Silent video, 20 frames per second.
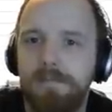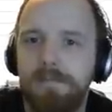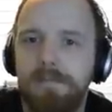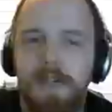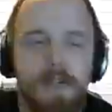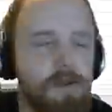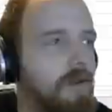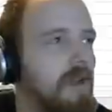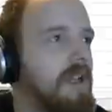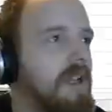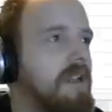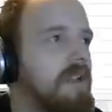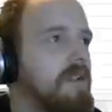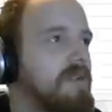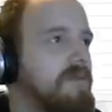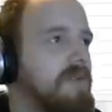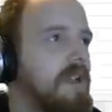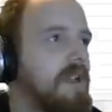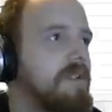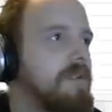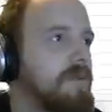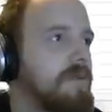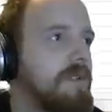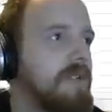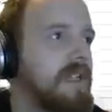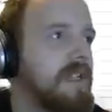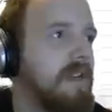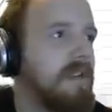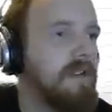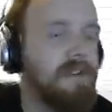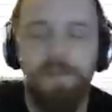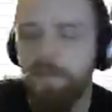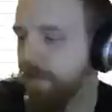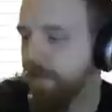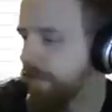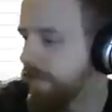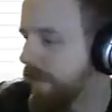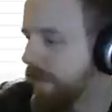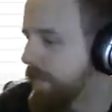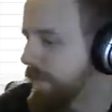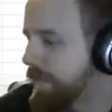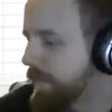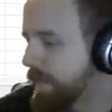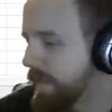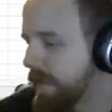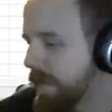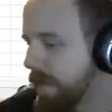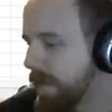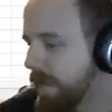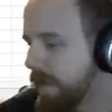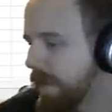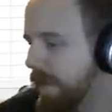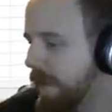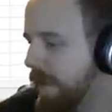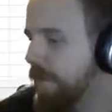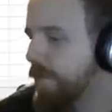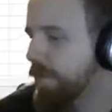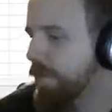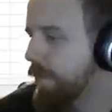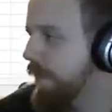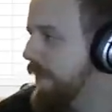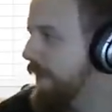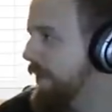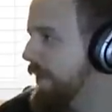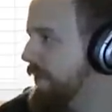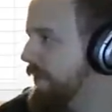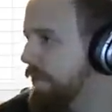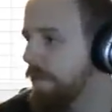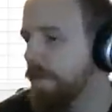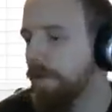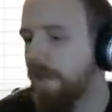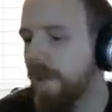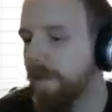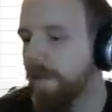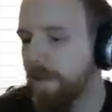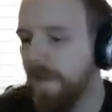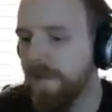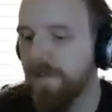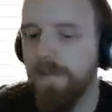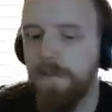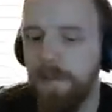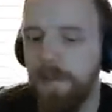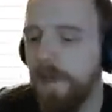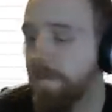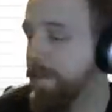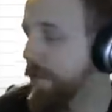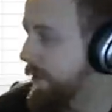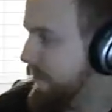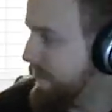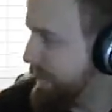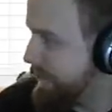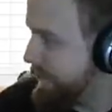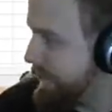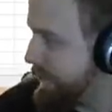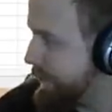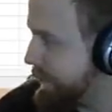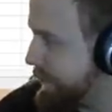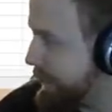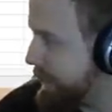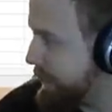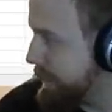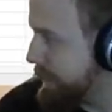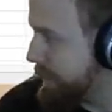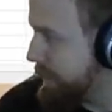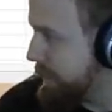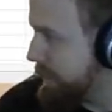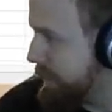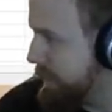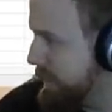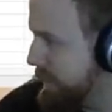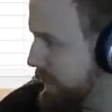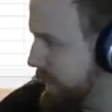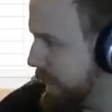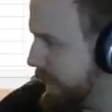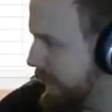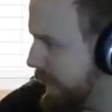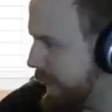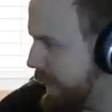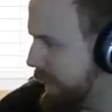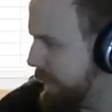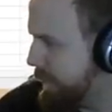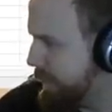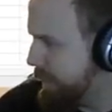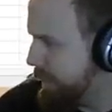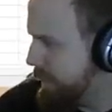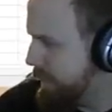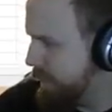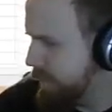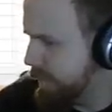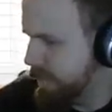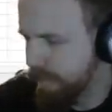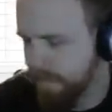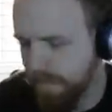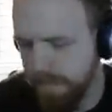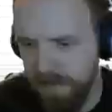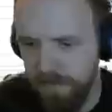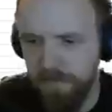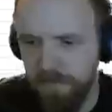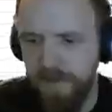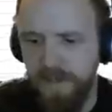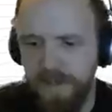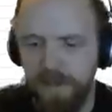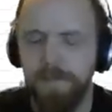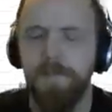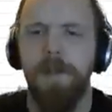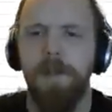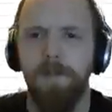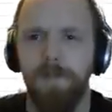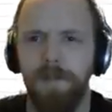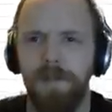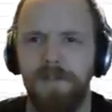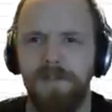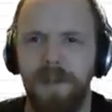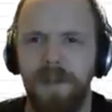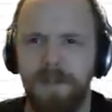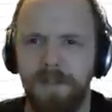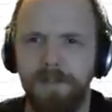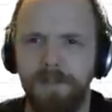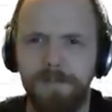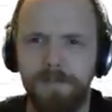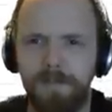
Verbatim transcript: I really do. For like drawing characters and stuff. I really do like pencil and paper. Um, in fact, bear with me a second.